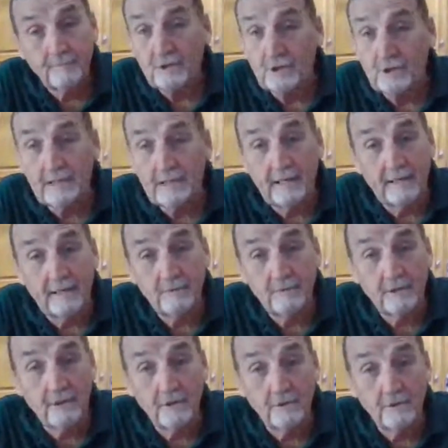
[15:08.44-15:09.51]
she came
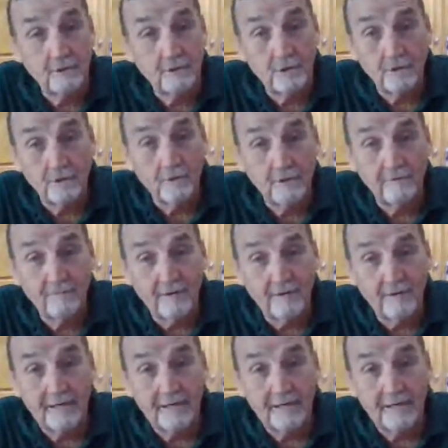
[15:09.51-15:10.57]
to the little children of
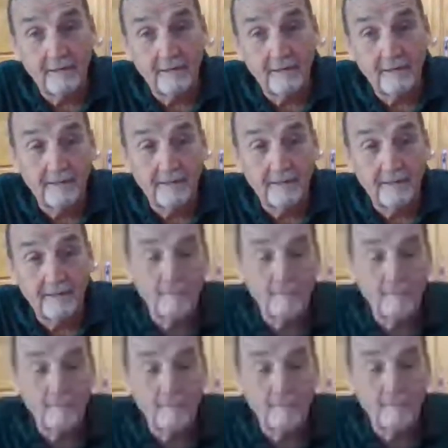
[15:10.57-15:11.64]
Fatima, and then
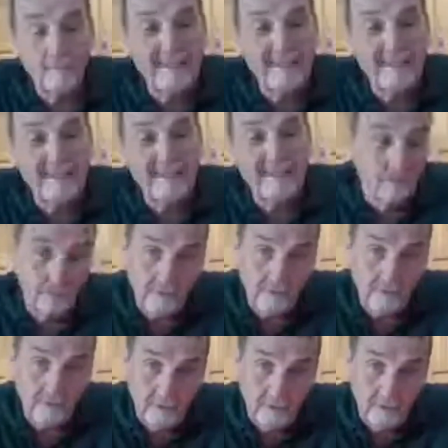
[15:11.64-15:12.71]
nobody believed her.
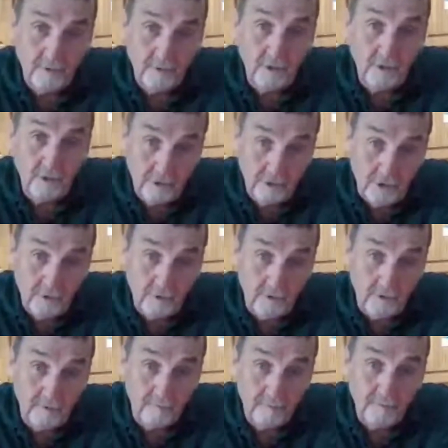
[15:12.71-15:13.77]
The, the
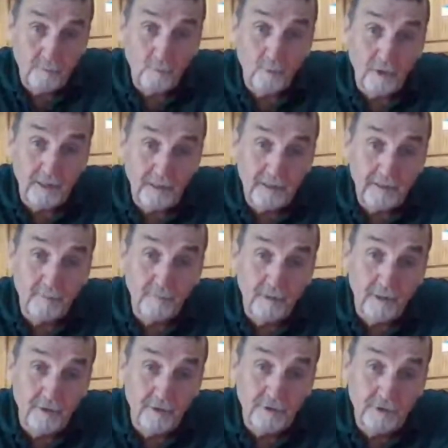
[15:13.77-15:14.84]
children. What did the
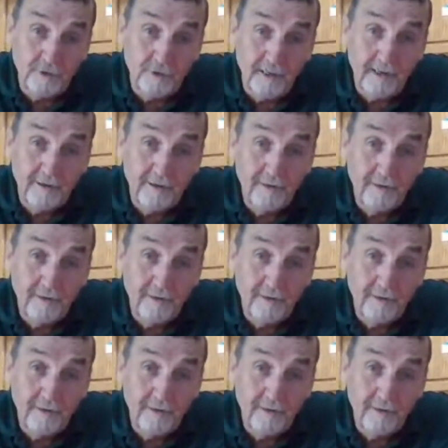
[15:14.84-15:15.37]
mother say?